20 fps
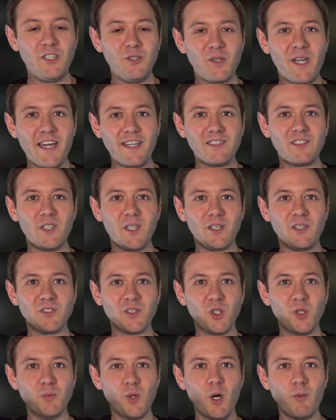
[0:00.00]
You kind of see like these
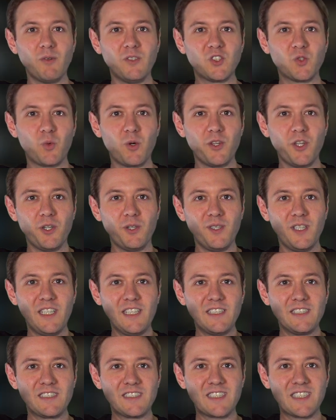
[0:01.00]
little moments where they'll
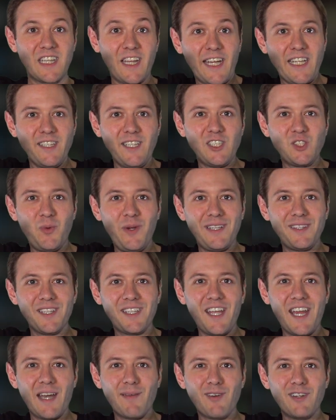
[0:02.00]
slightly tweak the
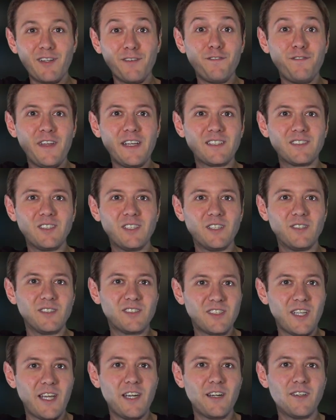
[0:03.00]
camera to fix it or
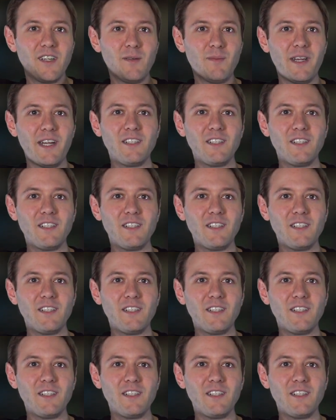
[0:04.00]
center him,